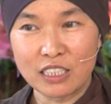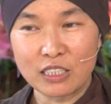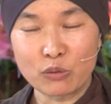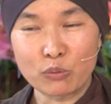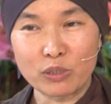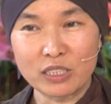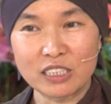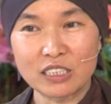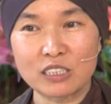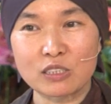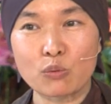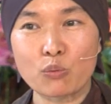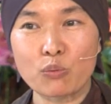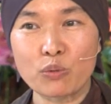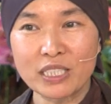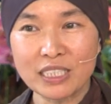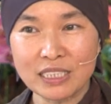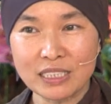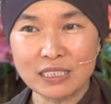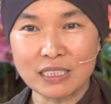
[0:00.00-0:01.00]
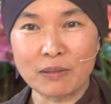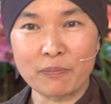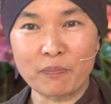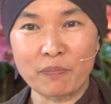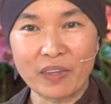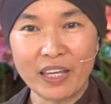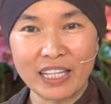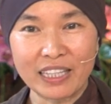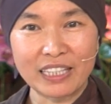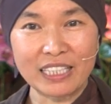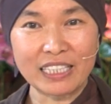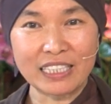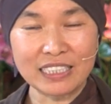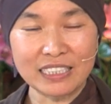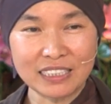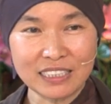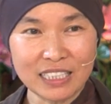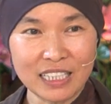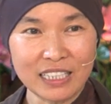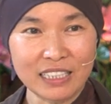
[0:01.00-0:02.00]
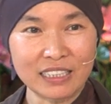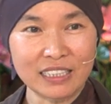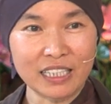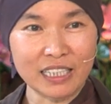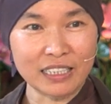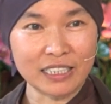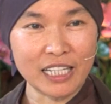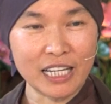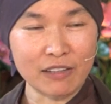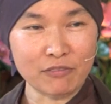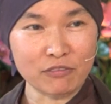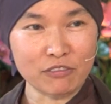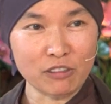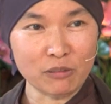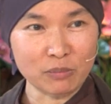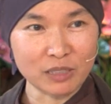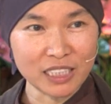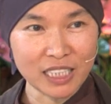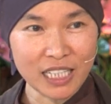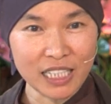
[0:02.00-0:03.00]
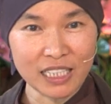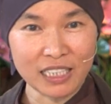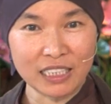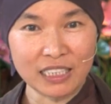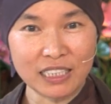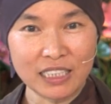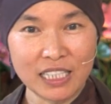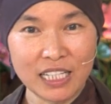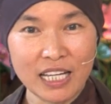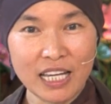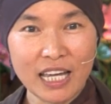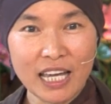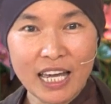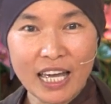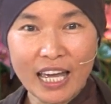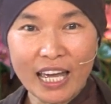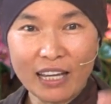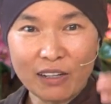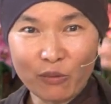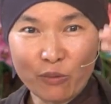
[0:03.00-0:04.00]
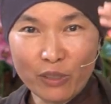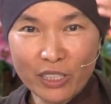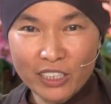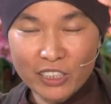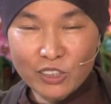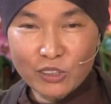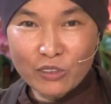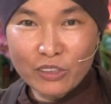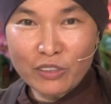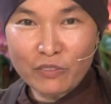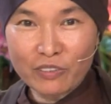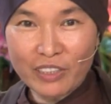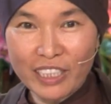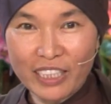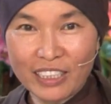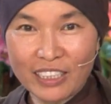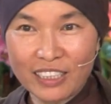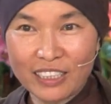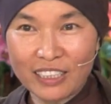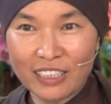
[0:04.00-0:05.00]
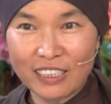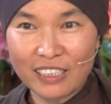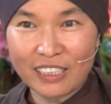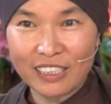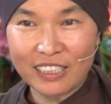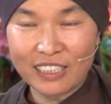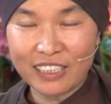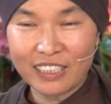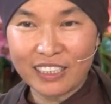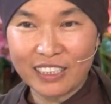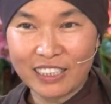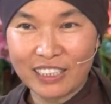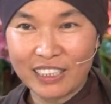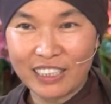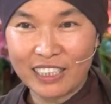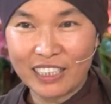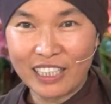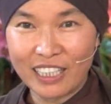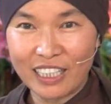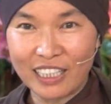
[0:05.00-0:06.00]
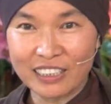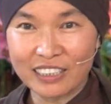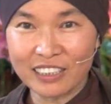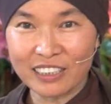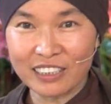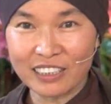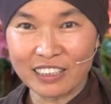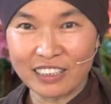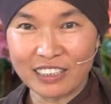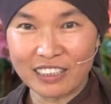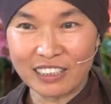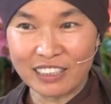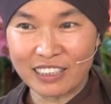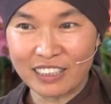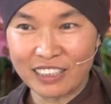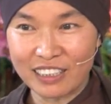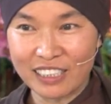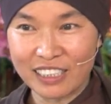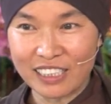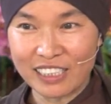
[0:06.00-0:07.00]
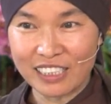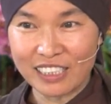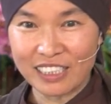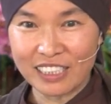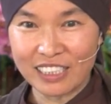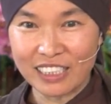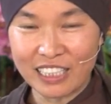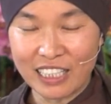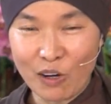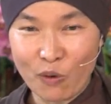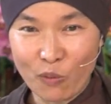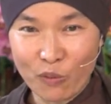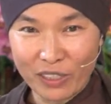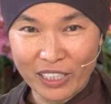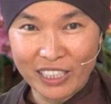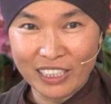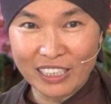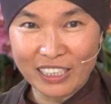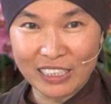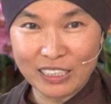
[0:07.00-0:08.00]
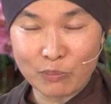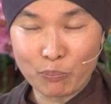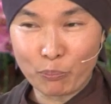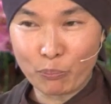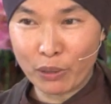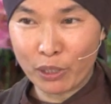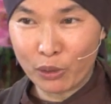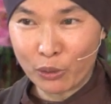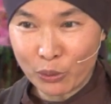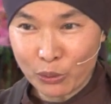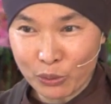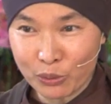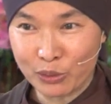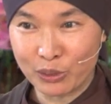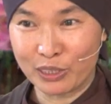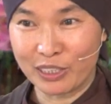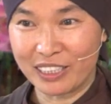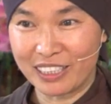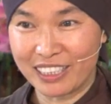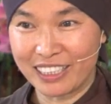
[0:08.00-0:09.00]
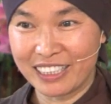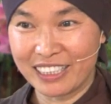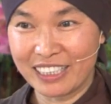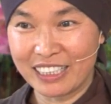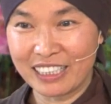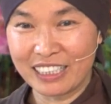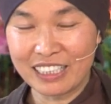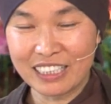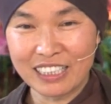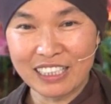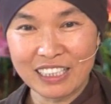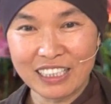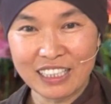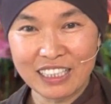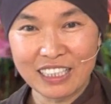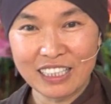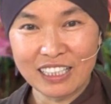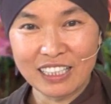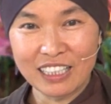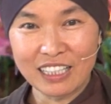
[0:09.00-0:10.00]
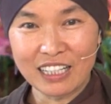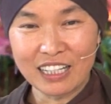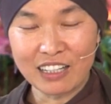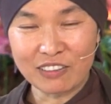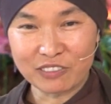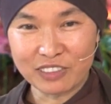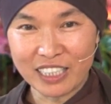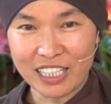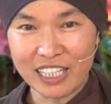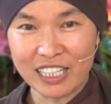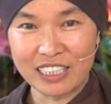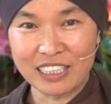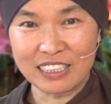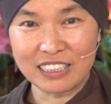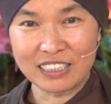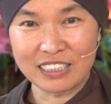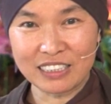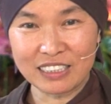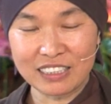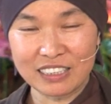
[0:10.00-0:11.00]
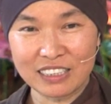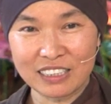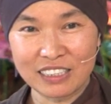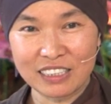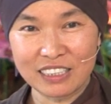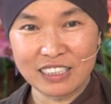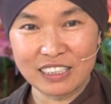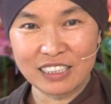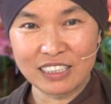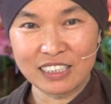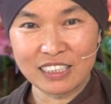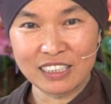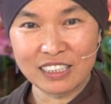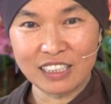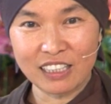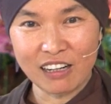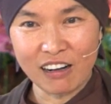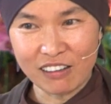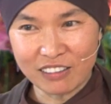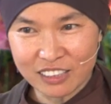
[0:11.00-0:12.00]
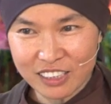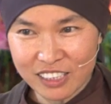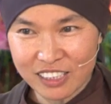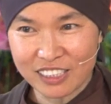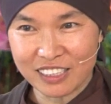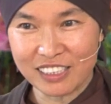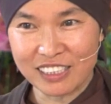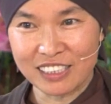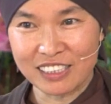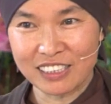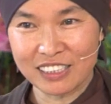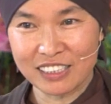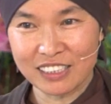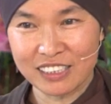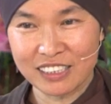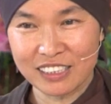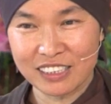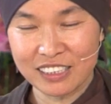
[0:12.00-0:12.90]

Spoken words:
It was the wisdom and the insight that came from Thay. And we are sort of like under or in this balloon of Thay's consciousness.